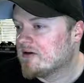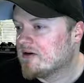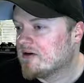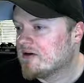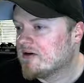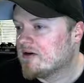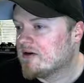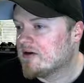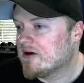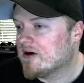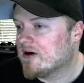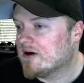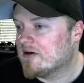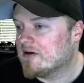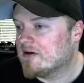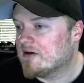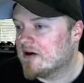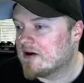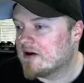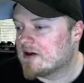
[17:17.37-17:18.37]

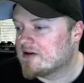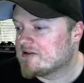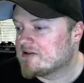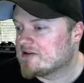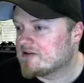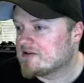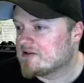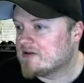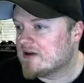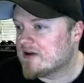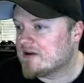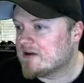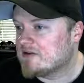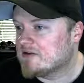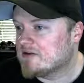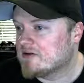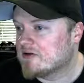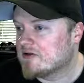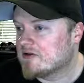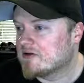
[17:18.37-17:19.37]
I guess, yeah,
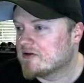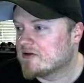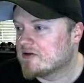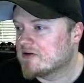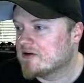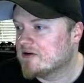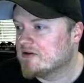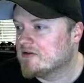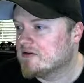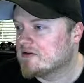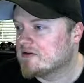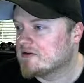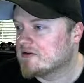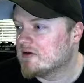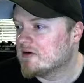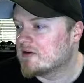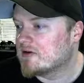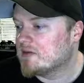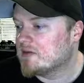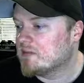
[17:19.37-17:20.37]
no, you're good. So
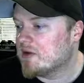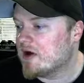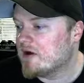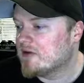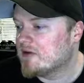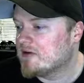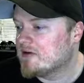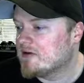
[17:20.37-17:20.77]
compile it.